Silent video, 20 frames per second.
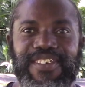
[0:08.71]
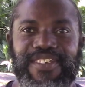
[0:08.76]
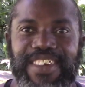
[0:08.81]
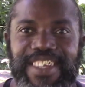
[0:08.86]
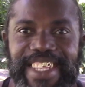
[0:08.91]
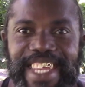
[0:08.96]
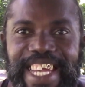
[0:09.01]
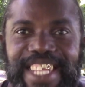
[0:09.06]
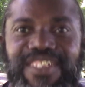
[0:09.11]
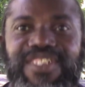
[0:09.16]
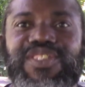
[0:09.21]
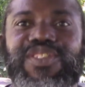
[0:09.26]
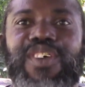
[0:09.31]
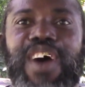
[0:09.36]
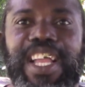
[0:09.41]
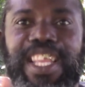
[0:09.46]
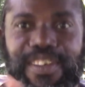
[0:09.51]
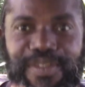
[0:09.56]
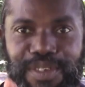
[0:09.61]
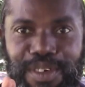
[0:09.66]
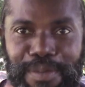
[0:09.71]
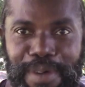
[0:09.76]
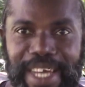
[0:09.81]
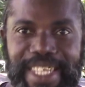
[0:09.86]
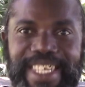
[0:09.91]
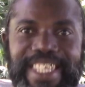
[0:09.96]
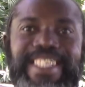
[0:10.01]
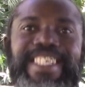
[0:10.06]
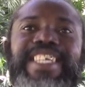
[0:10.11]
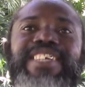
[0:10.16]
Greetings to all of
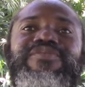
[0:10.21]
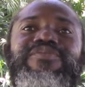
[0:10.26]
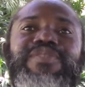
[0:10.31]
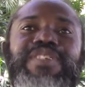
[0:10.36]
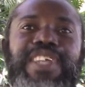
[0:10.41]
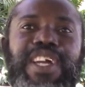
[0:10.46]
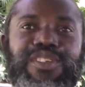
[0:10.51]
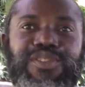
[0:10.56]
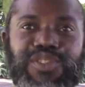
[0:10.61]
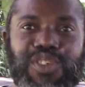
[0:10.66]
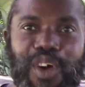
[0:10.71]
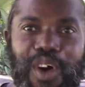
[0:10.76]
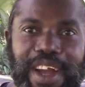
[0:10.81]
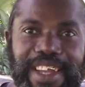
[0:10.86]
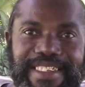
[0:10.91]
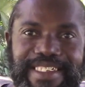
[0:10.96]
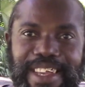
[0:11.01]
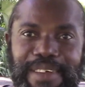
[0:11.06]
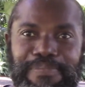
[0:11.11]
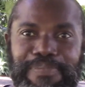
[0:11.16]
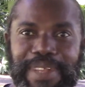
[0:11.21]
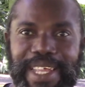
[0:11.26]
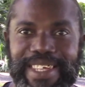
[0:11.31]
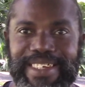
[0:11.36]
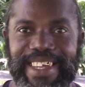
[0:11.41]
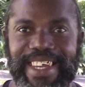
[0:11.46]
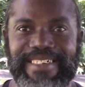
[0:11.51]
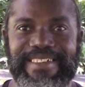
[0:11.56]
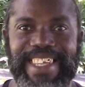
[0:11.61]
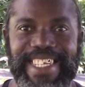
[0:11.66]
humanity. It's really a joy, it's a
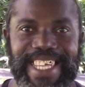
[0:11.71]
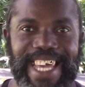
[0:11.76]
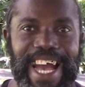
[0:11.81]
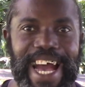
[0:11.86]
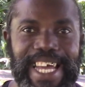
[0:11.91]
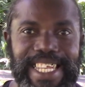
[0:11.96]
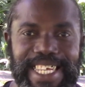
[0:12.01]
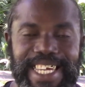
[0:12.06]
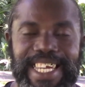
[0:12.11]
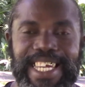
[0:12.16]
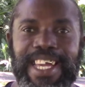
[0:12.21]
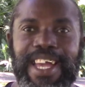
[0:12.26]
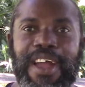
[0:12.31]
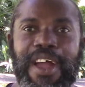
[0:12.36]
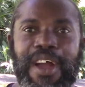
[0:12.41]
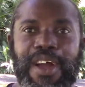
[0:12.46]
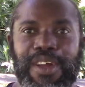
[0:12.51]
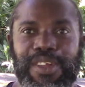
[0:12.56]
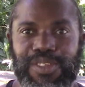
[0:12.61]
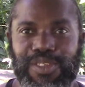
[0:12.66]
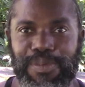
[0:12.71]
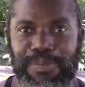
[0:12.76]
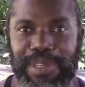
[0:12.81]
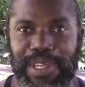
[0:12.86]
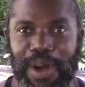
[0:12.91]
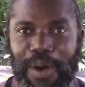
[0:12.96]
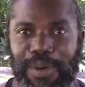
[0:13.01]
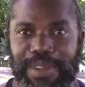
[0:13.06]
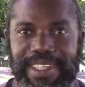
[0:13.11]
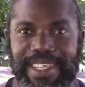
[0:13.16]
pleasure, it's an honor to
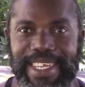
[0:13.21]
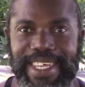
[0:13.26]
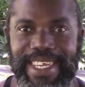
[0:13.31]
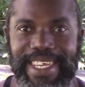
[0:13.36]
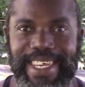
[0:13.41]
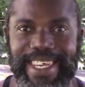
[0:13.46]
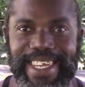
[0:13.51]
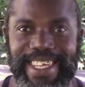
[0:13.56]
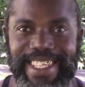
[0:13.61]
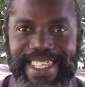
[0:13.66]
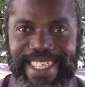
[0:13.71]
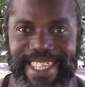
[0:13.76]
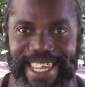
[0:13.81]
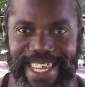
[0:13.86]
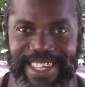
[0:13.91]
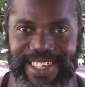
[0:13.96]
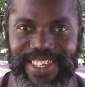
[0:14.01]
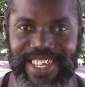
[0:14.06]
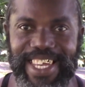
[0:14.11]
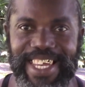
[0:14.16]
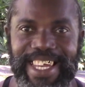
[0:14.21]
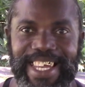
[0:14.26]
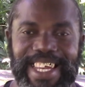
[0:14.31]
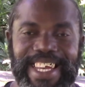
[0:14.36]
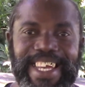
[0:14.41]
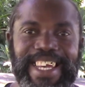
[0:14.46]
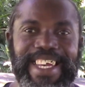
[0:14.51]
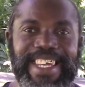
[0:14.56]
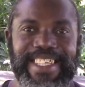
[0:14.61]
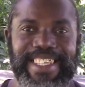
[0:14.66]
be out here in nature
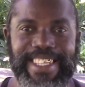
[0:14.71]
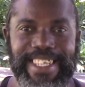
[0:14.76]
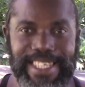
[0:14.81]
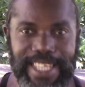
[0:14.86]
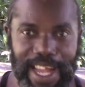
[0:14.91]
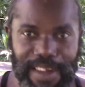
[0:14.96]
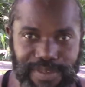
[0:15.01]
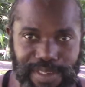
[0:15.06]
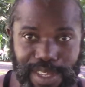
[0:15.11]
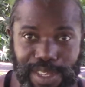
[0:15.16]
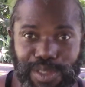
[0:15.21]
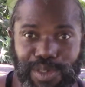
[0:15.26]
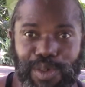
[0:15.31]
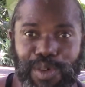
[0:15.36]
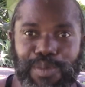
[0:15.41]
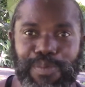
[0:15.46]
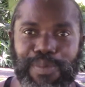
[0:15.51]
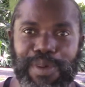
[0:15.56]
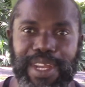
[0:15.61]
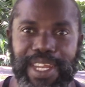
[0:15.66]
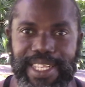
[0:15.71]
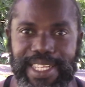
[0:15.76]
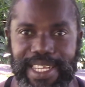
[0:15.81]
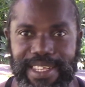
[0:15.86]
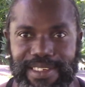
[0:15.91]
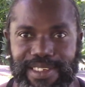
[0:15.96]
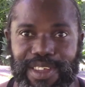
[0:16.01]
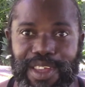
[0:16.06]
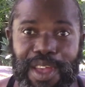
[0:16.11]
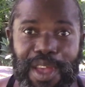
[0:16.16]
this afternoon, bringing
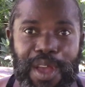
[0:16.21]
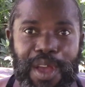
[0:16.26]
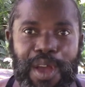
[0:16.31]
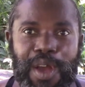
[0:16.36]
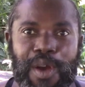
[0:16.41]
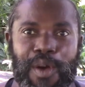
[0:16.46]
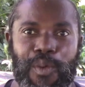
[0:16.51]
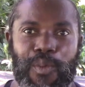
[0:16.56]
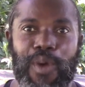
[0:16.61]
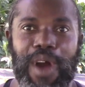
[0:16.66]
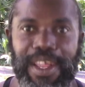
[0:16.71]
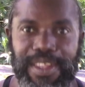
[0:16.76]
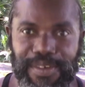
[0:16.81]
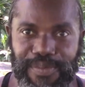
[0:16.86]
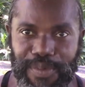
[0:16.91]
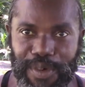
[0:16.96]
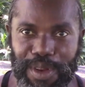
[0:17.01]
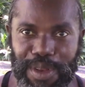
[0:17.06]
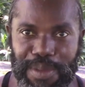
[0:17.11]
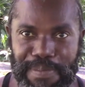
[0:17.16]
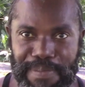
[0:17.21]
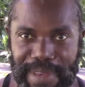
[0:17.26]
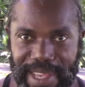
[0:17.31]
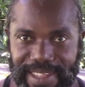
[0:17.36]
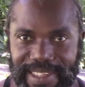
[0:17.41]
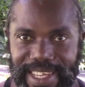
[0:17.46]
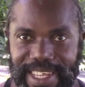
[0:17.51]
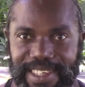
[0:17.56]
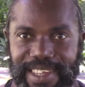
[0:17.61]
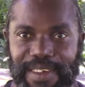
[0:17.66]
this wonderful
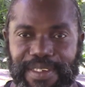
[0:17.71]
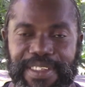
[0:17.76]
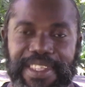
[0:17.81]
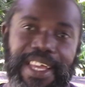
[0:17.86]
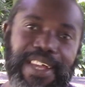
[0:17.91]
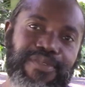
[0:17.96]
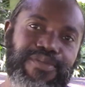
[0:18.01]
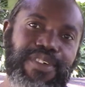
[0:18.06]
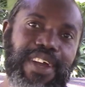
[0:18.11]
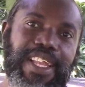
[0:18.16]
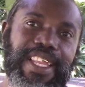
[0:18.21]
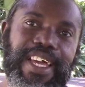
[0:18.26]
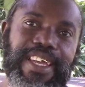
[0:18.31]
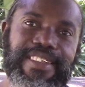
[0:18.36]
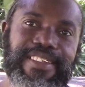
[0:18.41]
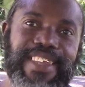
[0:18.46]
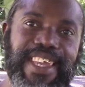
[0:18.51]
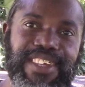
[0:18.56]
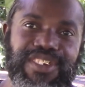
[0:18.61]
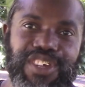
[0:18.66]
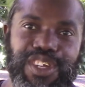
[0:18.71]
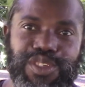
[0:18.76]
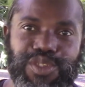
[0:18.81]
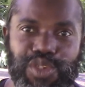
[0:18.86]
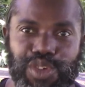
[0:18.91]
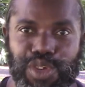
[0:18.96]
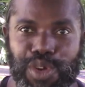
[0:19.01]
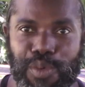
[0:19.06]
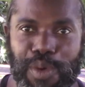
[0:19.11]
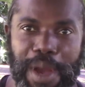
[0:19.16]
message of self-realization
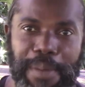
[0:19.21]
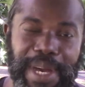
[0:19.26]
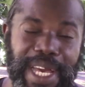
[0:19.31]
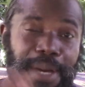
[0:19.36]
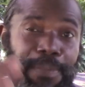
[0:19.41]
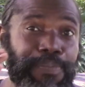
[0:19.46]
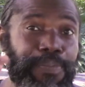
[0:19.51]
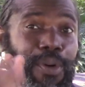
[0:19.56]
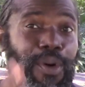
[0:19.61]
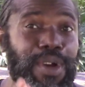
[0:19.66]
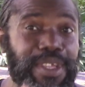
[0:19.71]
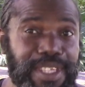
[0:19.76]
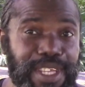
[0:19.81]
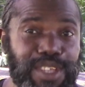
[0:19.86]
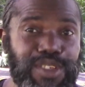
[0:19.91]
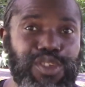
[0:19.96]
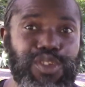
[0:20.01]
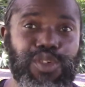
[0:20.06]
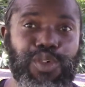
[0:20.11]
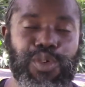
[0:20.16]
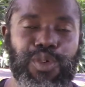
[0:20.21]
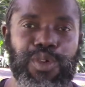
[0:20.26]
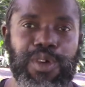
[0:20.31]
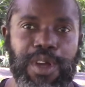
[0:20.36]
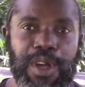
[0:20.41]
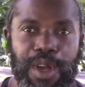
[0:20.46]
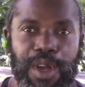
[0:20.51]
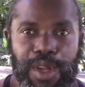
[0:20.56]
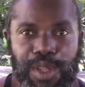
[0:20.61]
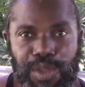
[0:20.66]
to you, whereby I'm pointing you
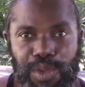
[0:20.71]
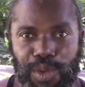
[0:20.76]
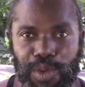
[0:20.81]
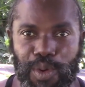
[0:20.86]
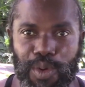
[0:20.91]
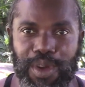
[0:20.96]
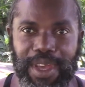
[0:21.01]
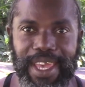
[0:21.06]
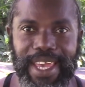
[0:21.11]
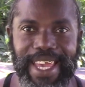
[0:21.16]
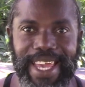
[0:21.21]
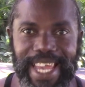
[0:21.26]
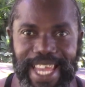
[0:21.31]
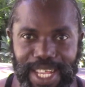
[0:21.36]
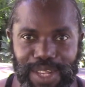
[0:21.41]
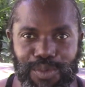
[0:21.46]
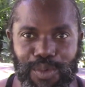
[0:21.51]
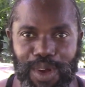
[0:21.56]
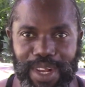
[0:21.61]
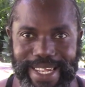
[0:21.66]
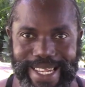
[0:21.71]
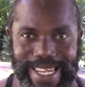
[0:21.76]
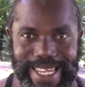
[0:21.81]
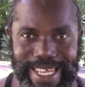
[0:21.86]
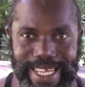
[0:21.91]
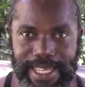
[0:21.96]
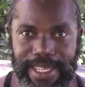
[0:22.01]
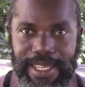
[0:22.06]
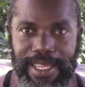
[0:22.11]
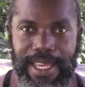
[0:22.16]
to look
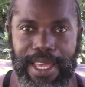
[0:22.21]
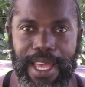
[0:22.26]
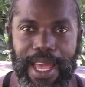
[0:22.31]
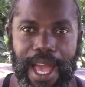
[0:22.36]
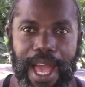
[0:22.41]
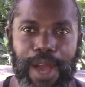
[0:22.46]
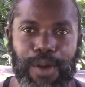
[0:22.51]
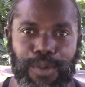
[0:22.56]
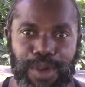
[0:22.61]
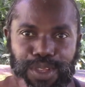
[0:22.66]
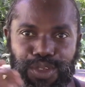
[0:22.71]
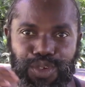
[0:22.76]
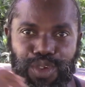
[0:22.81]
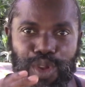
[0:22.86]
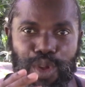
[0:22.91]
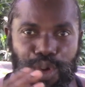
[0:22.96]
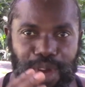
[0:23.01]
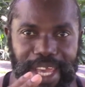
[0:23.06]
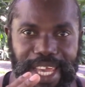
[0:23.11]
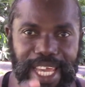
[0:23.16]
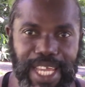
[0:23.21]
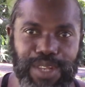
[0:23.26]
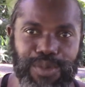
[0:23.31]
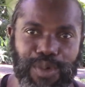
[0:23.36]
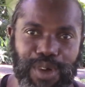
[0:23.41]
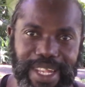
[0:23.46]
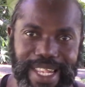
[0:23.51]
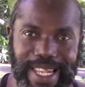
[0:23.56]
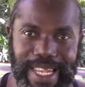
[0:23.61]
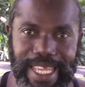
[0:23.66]
inwardly. And when you look
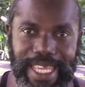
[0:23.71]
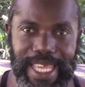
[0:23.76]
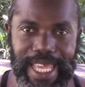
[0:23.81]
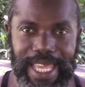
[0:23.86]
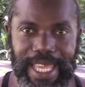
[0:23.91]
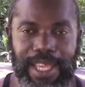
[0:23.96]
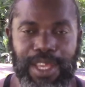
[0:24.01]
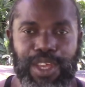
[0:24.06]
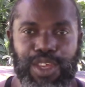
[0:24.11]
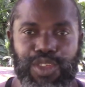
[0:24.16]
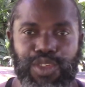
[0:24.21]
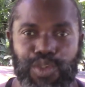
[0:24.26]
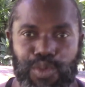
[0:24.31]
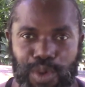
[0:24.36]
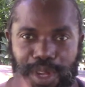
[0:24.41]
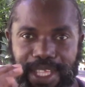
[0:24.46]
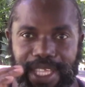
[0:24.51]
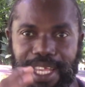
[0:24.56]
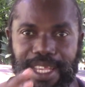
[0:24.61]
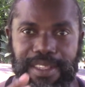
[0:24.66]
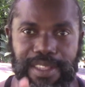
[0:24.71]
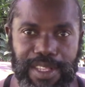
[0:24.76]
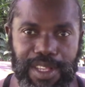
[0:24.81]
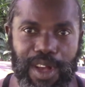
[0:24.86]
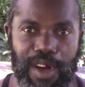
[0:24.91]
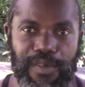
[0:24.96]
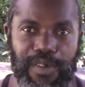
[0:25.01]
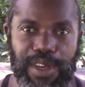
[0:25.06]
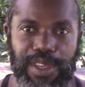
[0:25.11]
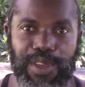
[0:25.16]
inwardly, you will
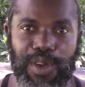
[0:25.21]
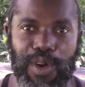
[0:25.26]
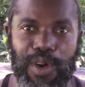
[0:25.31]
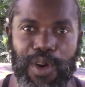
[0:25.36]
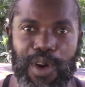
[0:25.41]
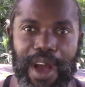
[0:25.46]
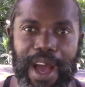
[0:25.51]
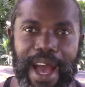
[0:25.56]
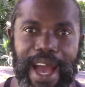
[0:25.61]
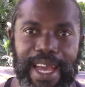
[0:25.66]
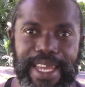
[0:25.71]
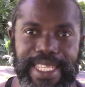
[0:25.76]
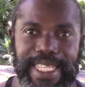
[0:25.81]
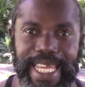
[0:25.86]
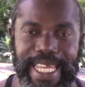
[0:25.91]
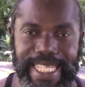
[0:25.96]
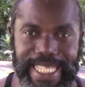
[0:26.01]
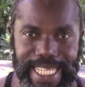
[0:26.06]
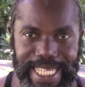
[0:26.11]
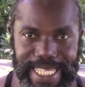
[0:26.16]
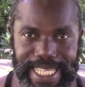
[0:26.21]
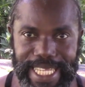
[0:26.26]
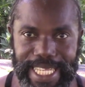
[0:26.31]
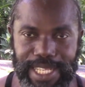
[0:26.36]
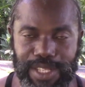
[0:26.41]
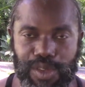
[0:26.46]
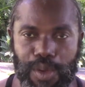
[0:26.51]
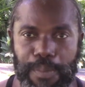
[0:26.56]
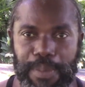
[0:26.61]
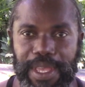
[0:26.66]
discover your identity
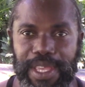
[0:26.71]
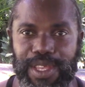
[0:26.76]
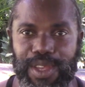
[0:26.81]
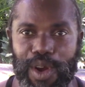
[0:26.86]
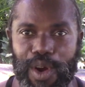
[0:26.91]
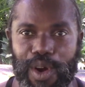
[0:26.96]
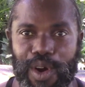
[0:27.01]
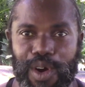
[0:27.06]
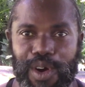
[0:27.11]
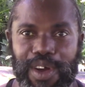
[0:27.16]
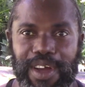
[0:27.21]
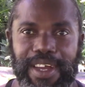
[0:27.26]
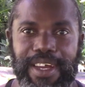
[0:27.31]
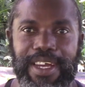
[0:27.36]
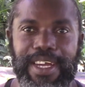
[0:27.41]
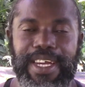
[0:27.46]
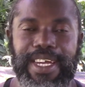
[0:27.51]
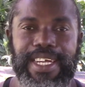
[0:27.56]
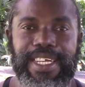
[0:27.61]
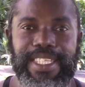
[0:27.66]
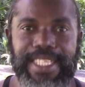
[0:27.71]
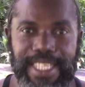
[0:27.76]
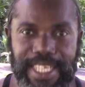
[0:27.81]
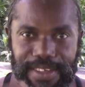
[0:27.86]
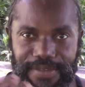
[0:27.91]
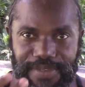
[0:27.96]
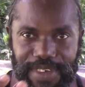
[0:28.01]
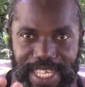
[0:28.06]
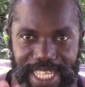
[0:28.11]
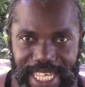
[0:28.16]
to be your
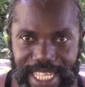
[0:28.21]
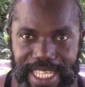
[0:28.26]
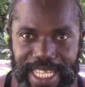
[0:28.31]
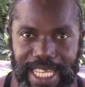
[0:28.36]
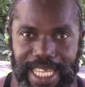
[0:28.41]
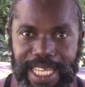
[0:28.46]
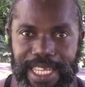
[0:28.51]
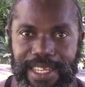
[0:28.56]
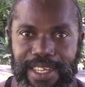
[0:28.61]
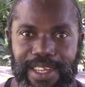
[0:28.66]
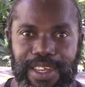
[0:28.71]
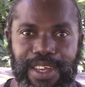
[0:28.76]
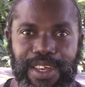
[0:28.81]
divinity.